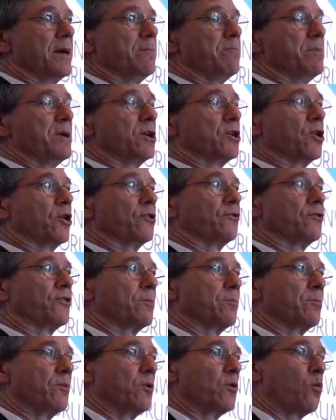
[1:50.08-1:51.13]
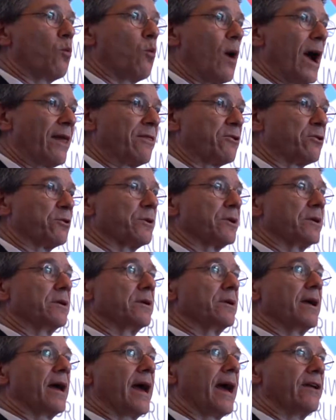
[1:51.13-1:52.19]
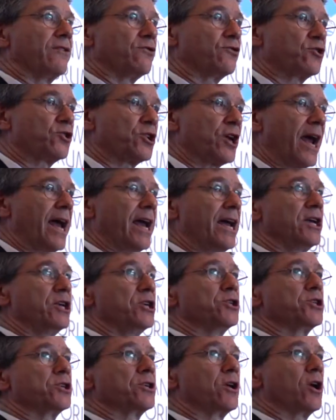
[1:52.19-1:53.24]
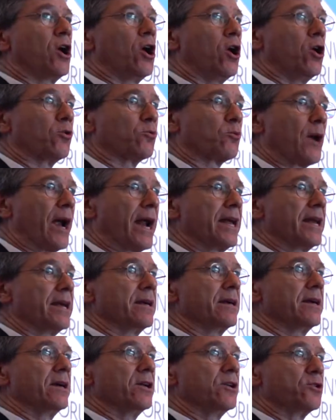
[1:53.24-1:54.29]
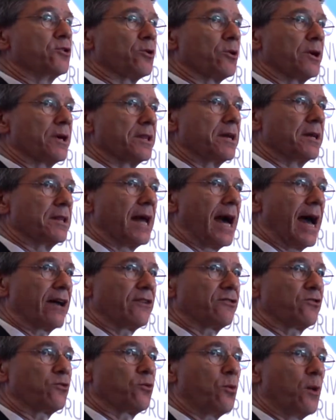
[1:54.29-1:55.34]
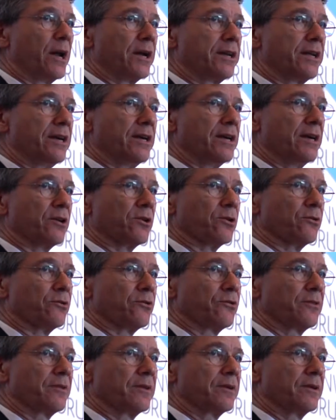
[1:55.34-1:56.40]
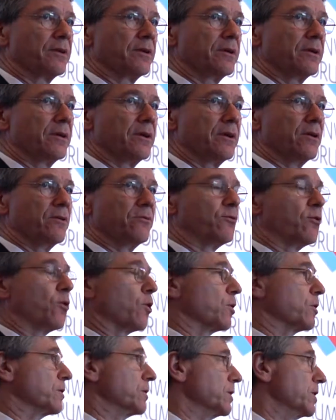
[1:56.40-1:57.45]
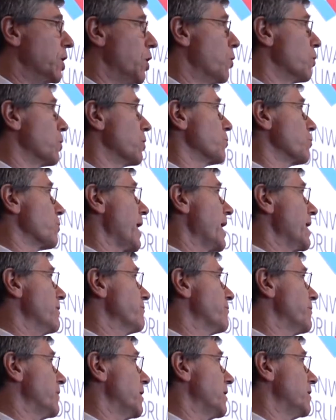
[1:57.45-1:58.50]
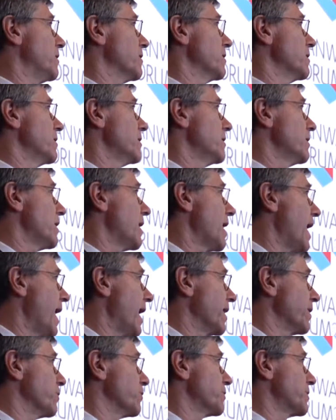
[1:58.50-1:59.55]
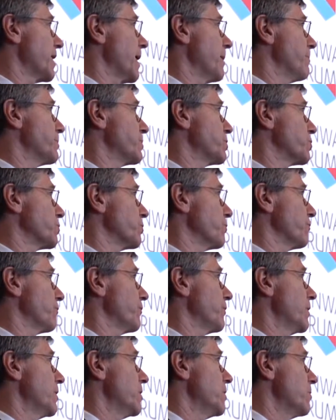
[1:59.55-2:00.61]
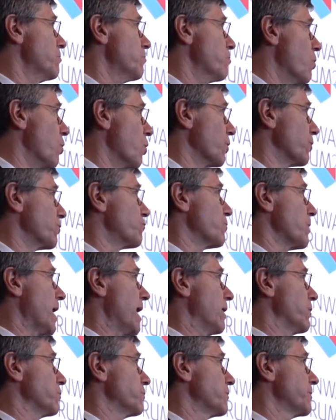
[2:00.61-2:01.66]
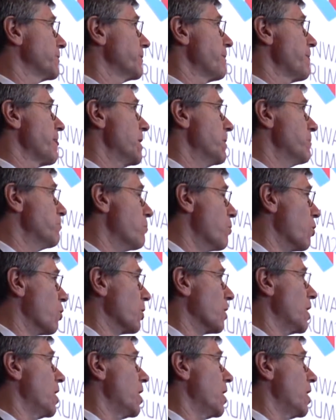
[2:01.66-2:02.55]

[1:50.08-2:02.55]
because the weather has changed already during the last 20 years for lower rainfall, higher temperatures, more drought, more